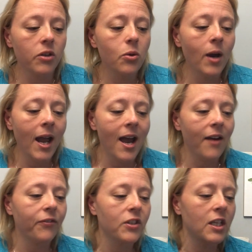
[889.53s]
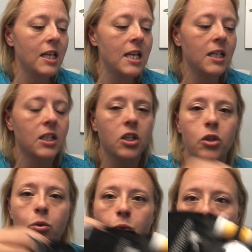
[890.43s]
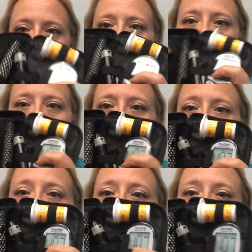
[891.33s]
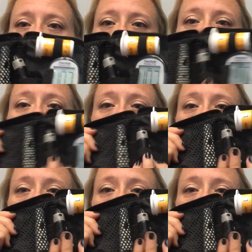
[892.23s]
You have to eat to your meter